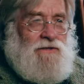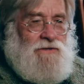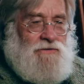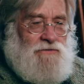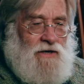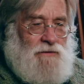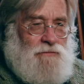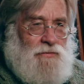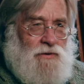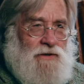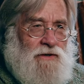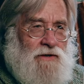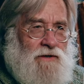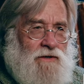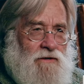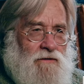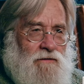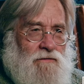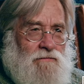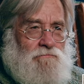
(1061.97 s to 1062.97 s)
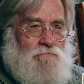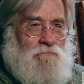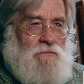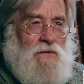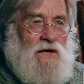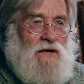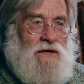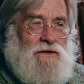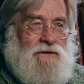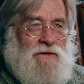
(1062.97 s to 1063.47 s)
drapery or
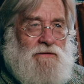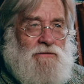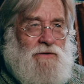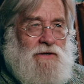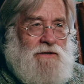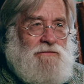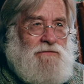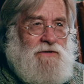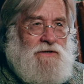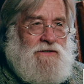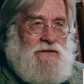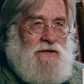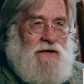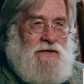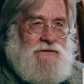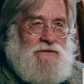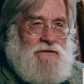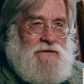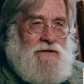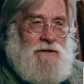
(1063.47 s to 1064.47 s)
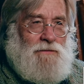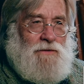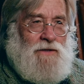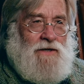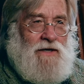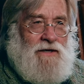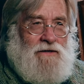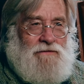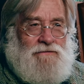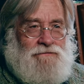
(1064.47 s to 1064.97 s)
mud or whatever these guys are coming
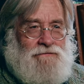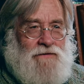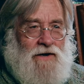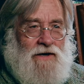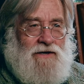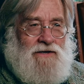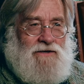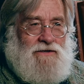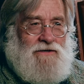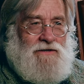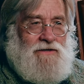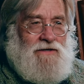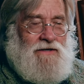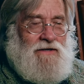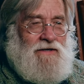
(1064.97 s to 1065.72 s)
out of fire.